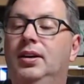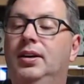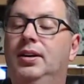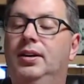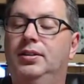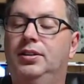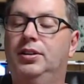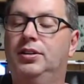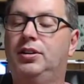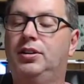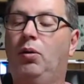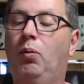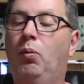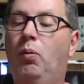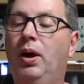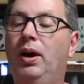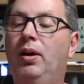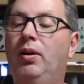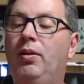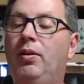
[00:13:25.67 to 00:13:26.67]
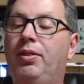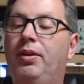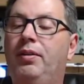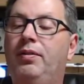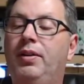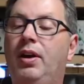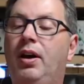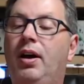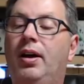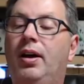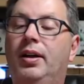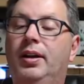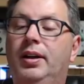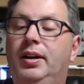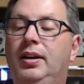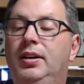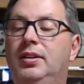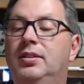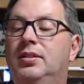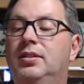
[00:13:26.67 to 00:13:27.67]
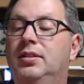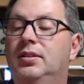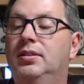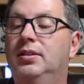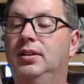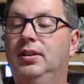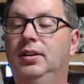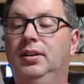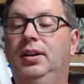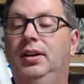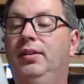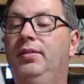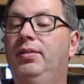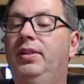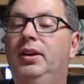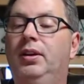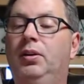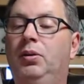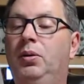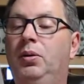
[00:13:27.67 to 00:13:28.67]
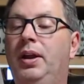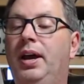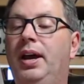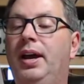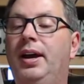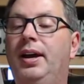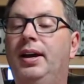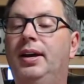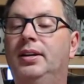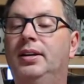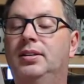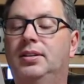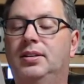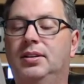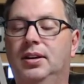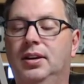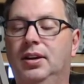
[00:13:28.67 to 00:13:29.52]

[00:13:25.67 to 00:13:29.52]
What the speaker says: just a wealth of knowledge. Love the old ads.